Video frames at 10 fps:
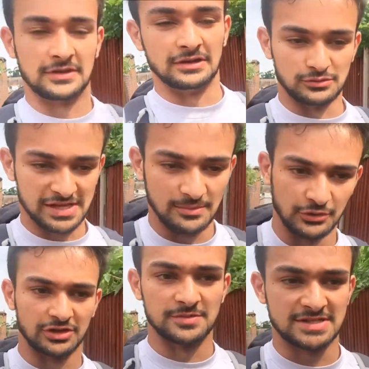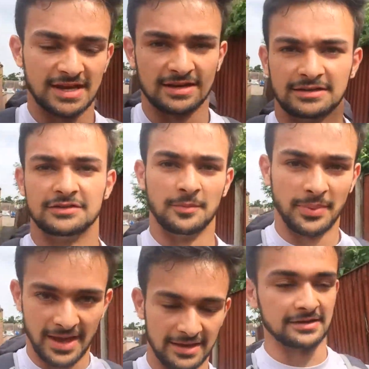the little tent we're going to be staying in, the
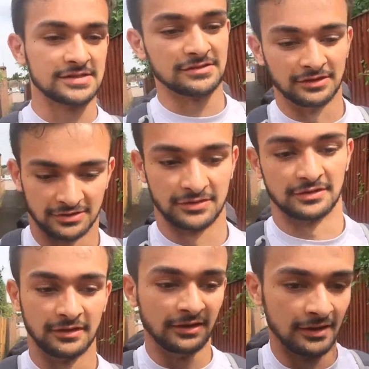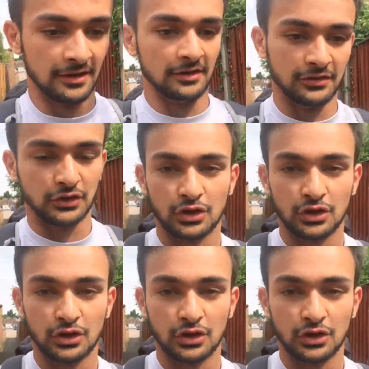pegs, the, the, the